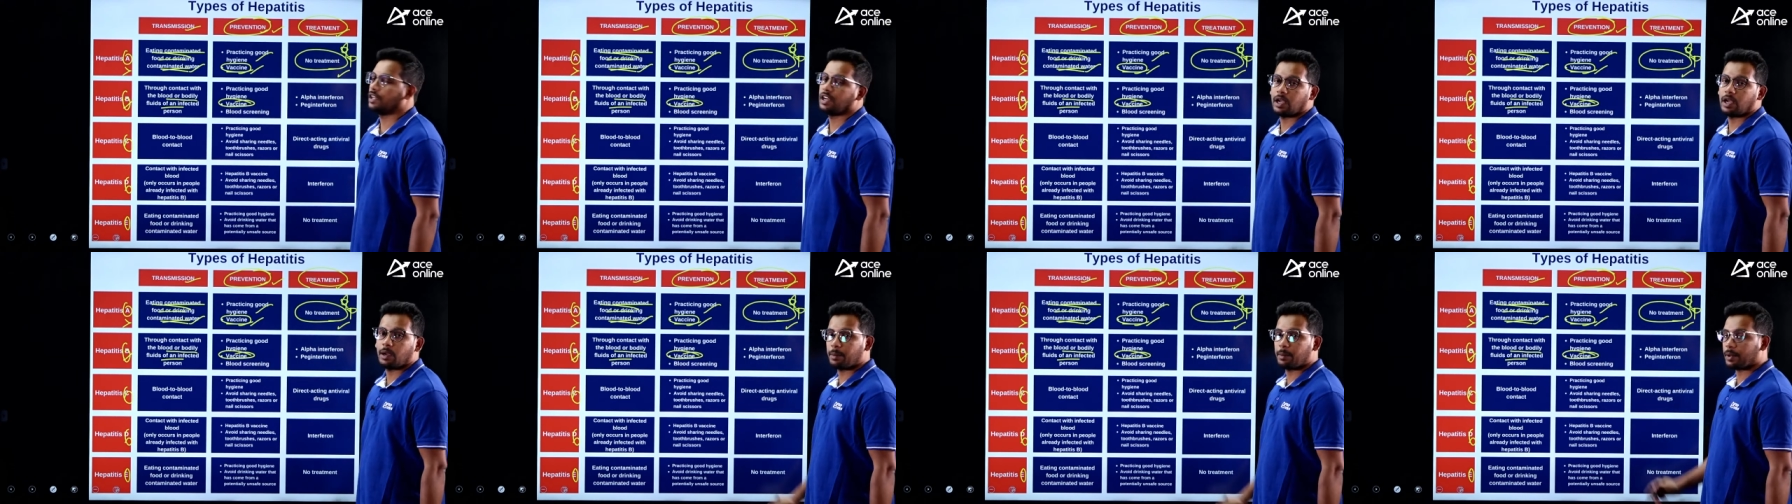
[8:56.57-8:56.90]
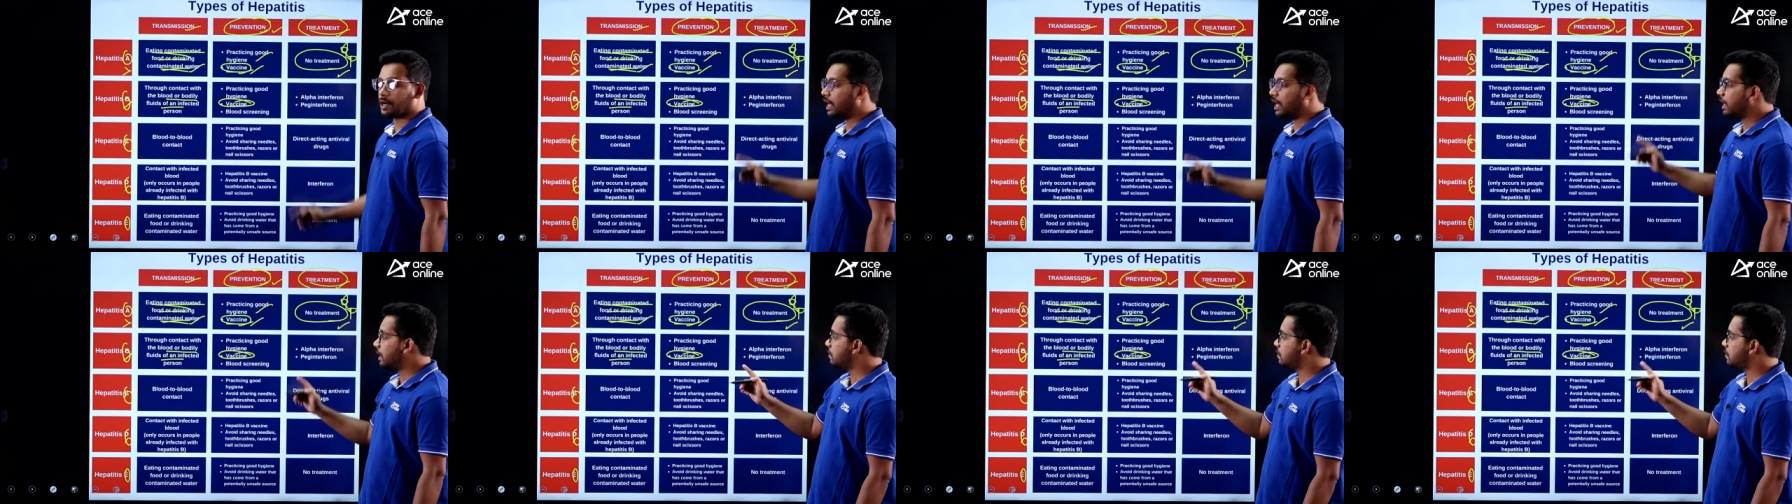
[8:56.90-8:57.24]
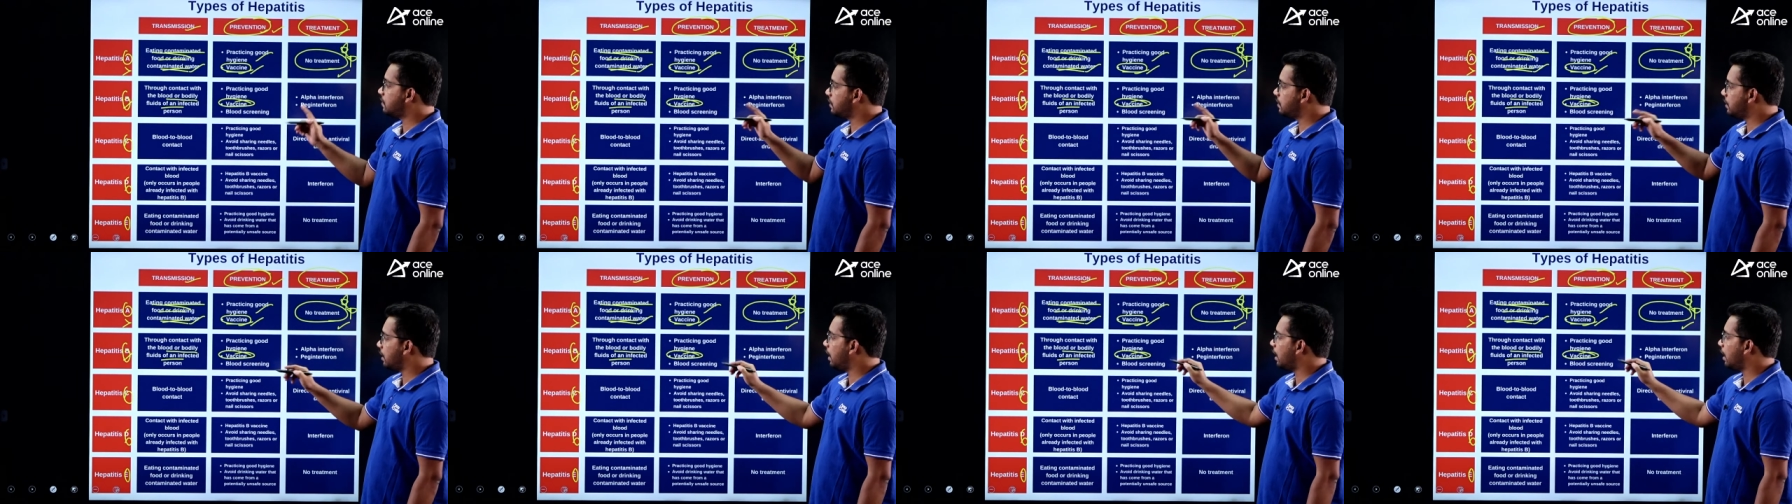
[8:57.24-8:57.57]

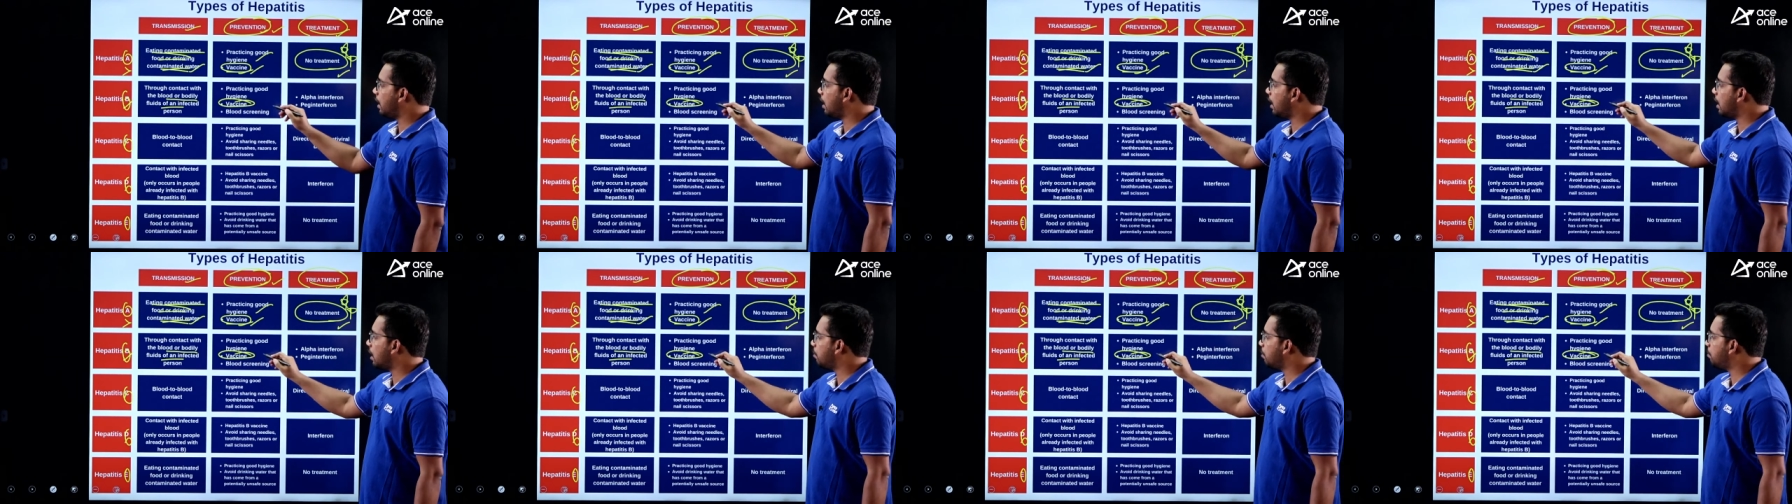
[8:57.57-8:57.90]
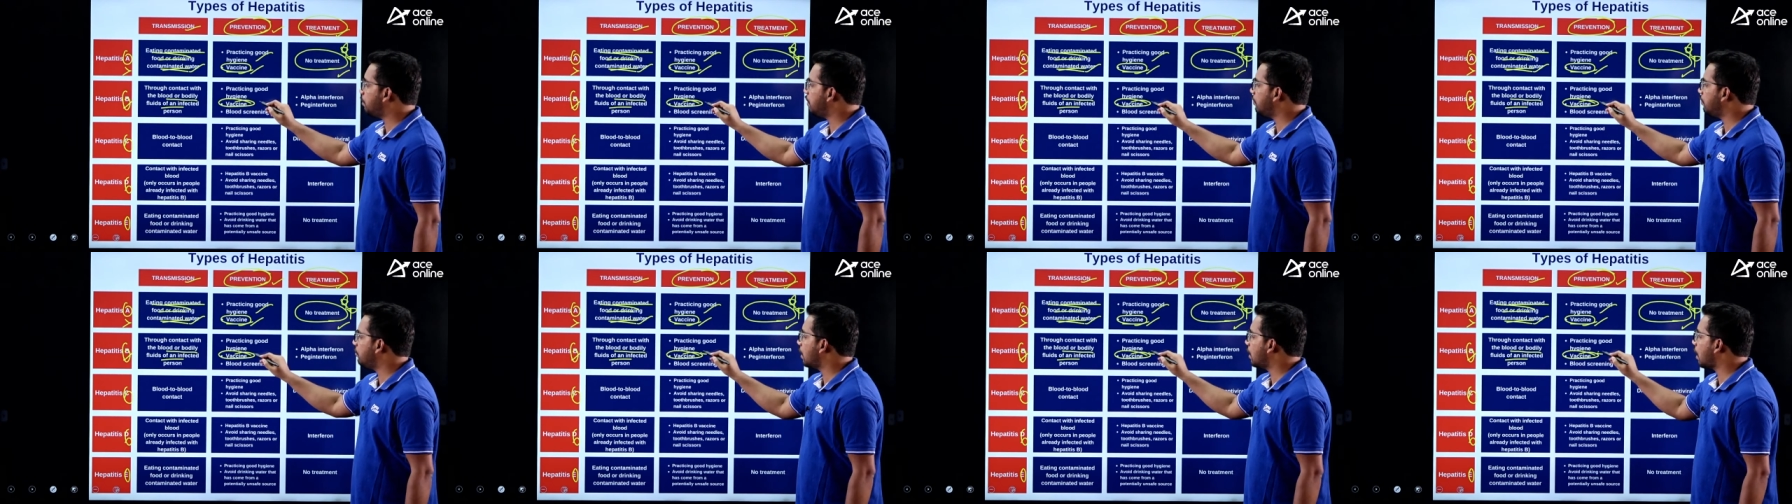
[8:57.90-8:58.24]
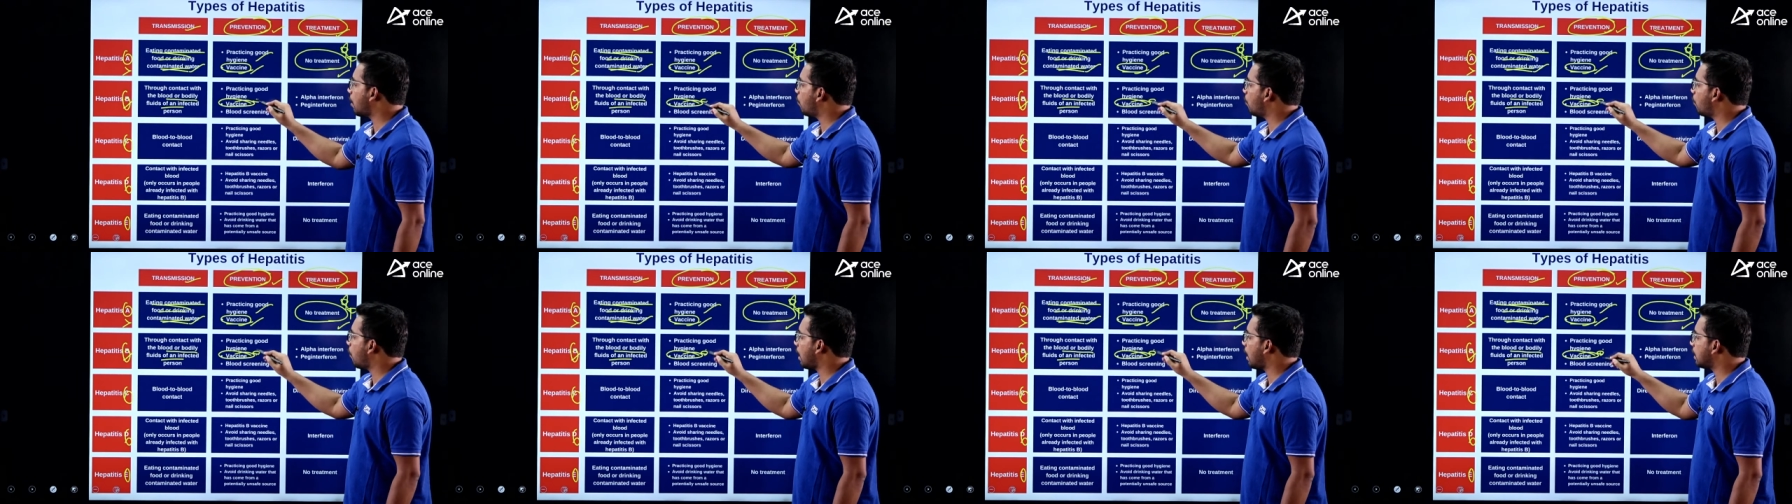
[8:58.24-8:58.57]
Hepatitis A and B we
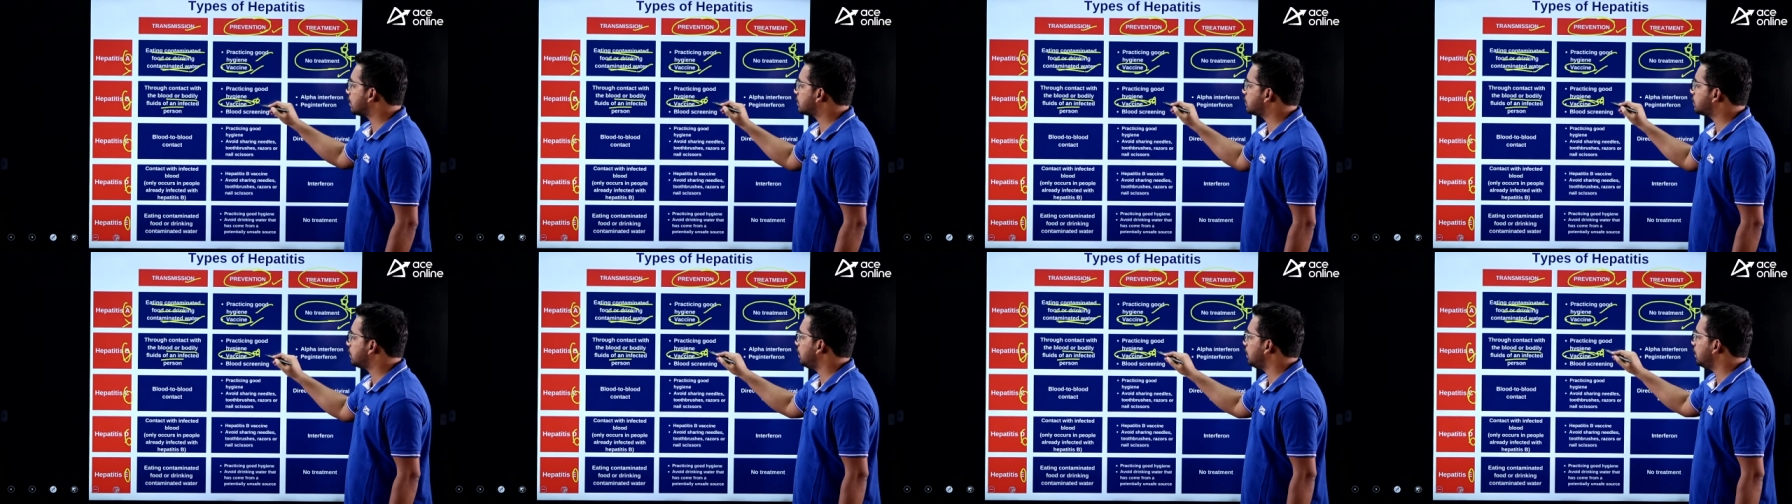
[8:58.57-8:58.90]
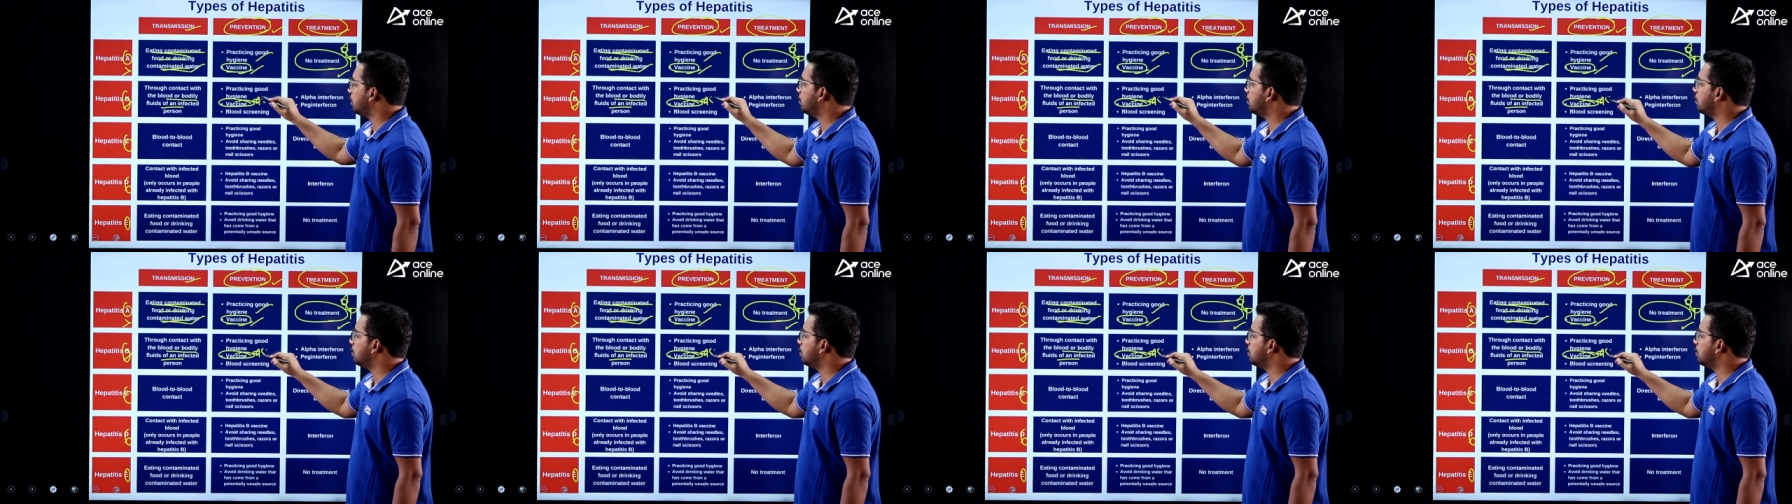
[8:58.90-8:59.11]
have vaccine.